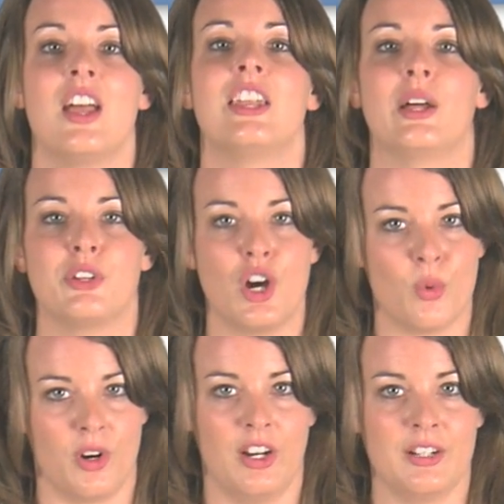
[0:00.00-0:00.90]
Now don't
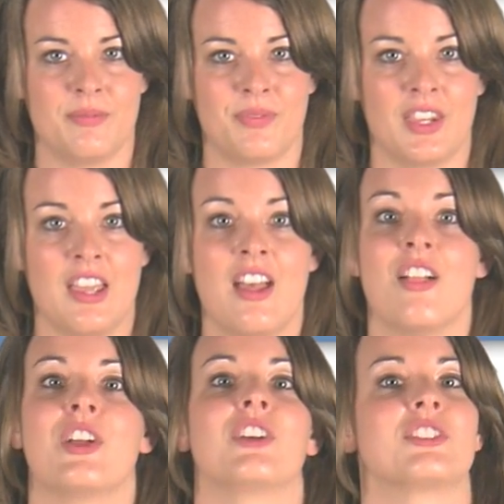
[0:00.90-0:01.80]
worry,
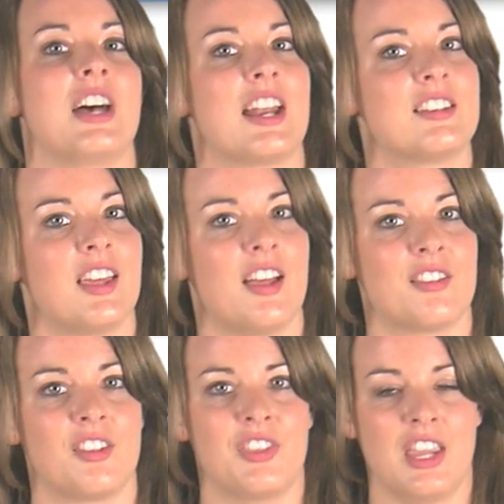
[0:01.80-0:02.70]
there is not a
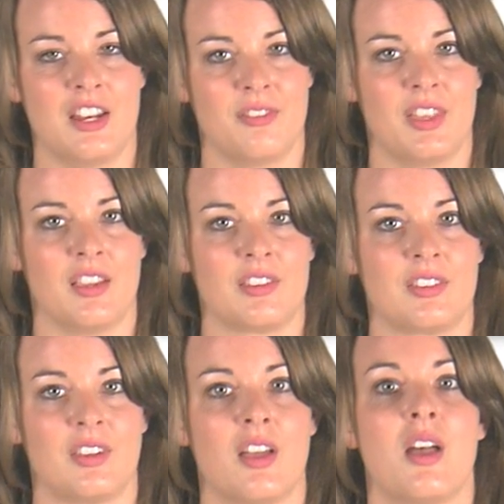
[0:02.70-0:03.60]
test at the end of
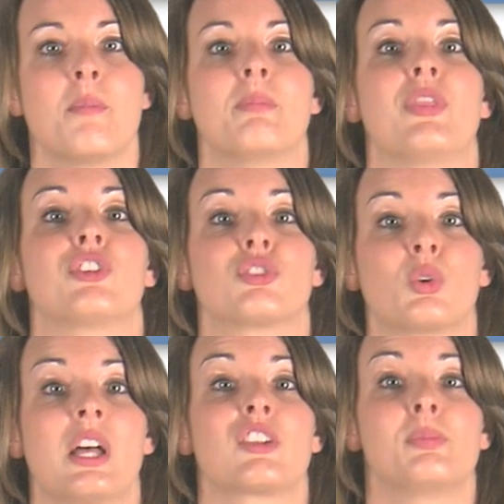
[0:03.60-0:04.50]
this, but the
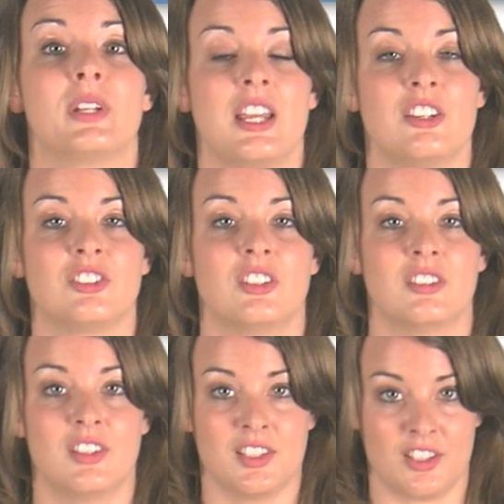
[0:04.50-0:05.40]
short
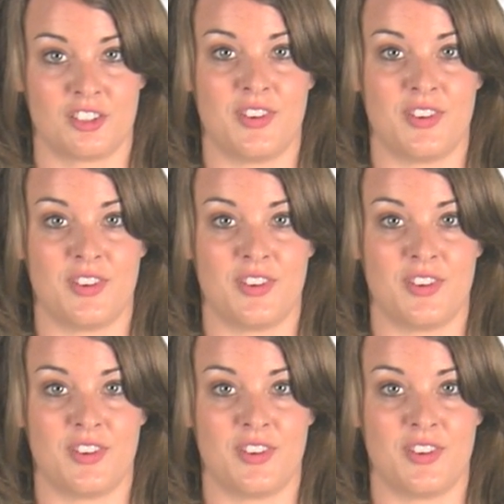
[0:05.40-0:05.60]
explanation is as